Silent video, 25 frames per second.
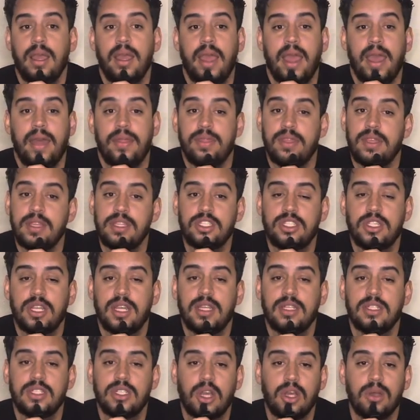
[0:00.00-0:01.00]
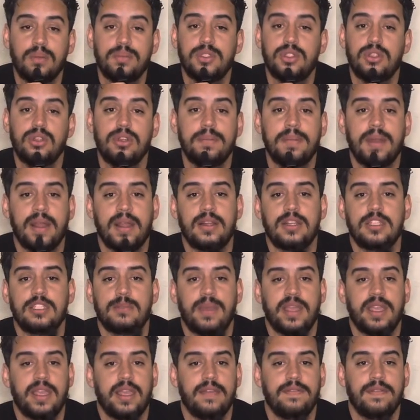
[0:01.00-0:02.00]
And this change helps new players
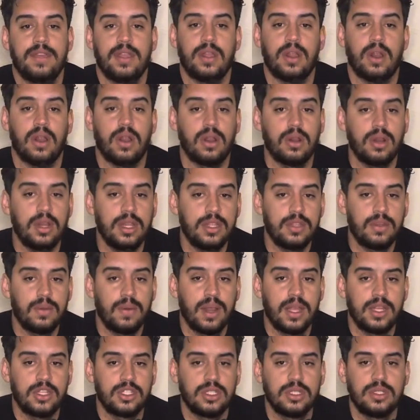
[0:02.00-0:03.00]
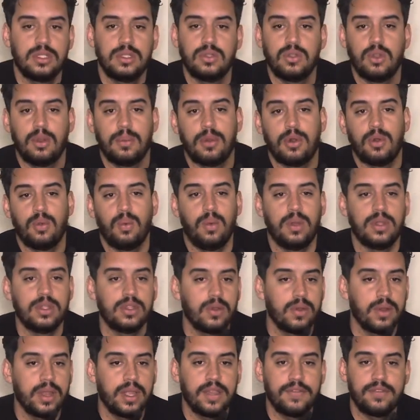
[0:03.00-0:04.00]
by giving early direction, no more
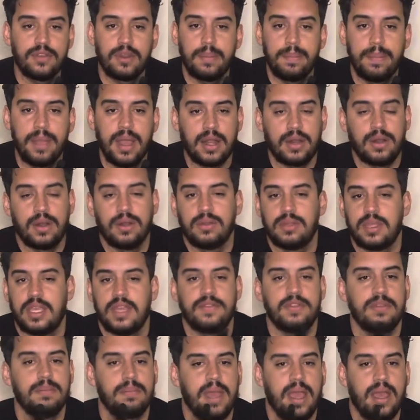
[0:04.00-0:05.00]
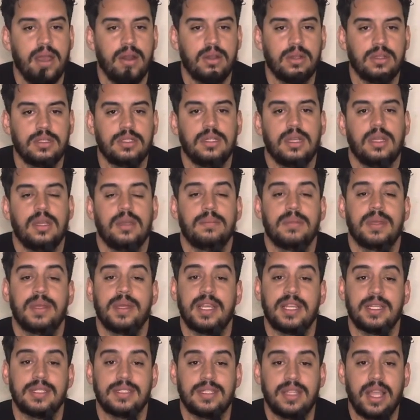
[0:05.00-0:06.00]
wondering if your background even matters,
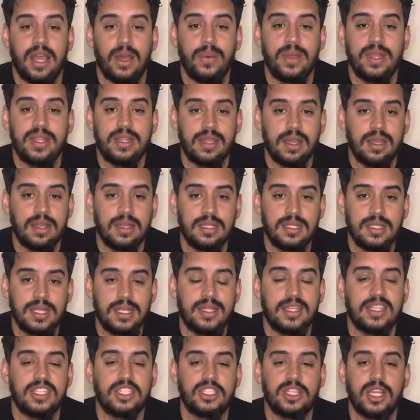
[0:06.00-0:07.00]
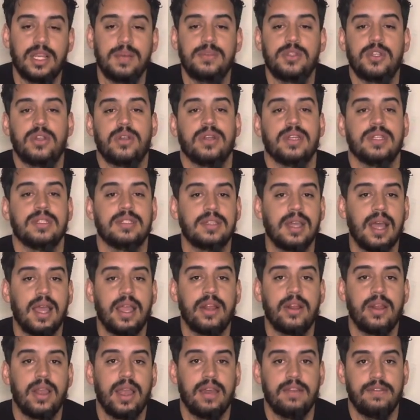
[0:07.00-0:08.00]
because now it does and it shapes your
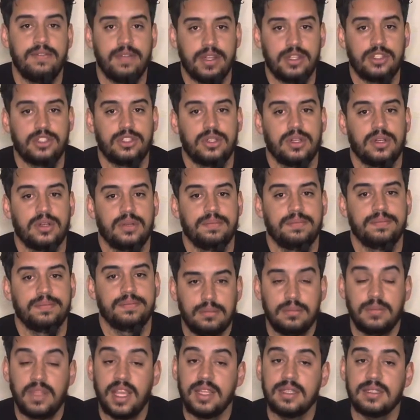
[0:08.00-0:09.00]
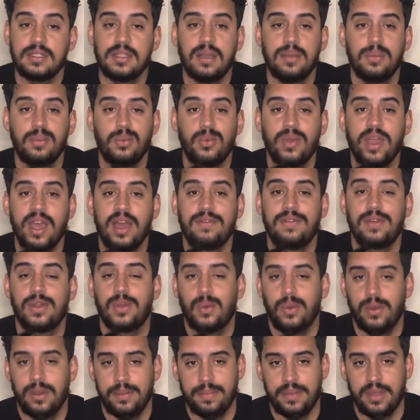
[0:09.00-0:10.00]
entire adventure. Next up, we have
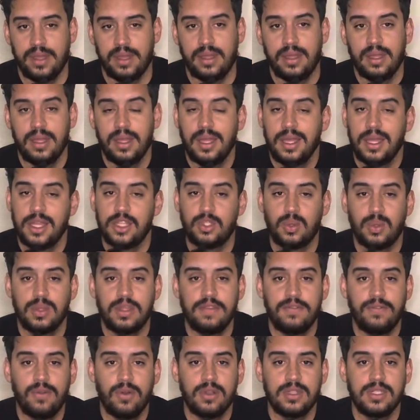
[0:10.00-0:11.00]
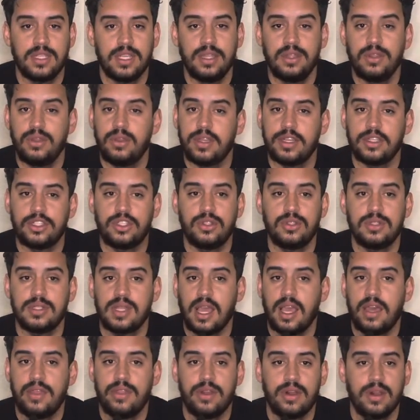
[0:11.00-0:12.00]
equipment. In 2014, you could choose
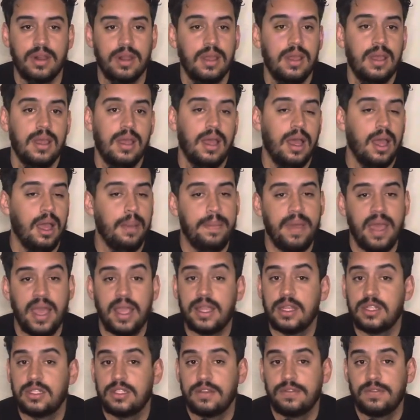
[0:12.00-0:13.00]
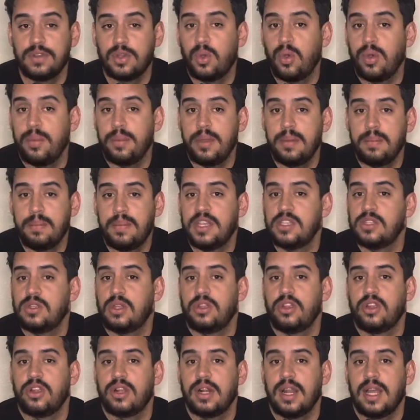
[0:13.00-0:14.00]
either a package of equipment based
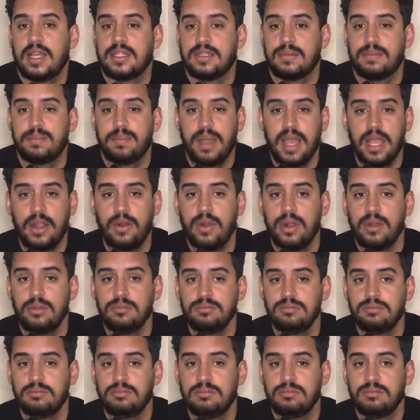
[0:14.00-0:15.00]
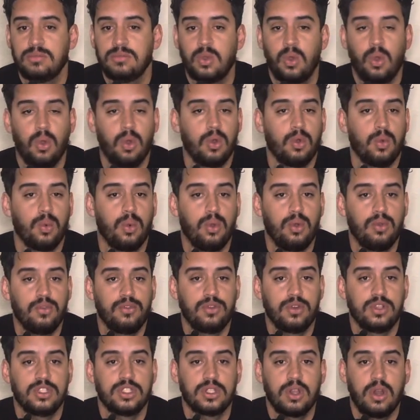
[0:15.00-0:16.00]
on your class and background, or roll
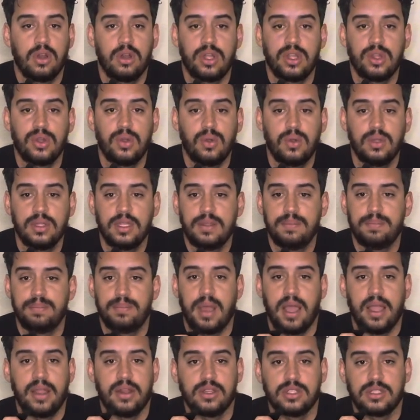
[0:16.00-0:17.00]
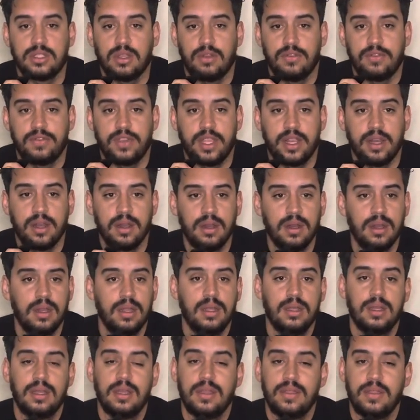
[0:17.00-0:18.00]
for starting gold and buy yourself gear.
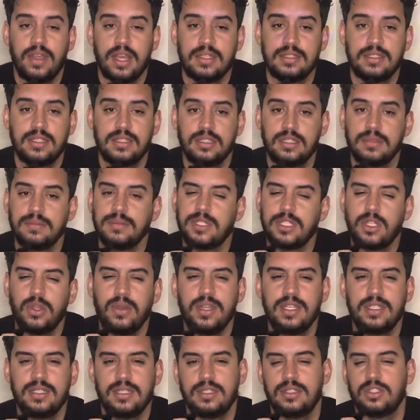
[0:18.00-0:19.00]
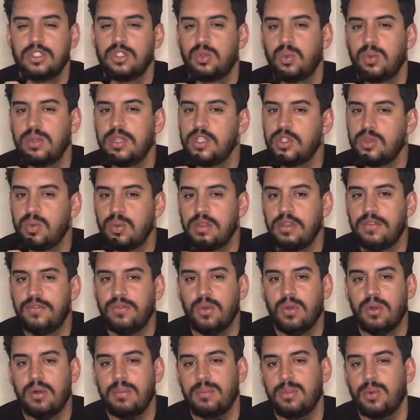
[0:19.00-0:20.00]
That system still exists in
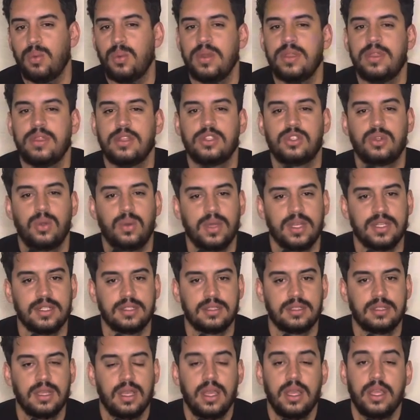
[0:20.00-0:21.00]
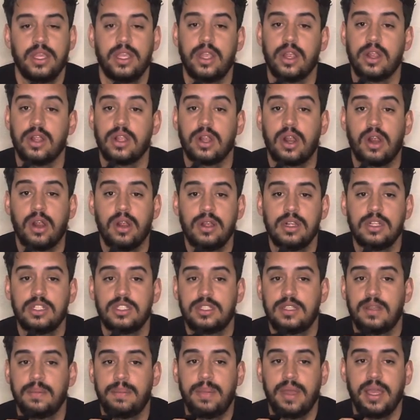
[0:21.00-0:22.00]
2024, but with the twist. You're
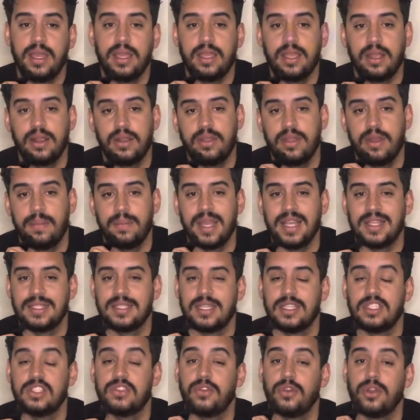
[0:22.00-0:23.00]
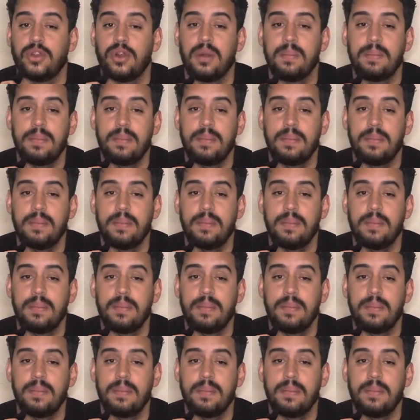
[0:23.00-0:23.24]
encouraged to pick gear that makes sense for your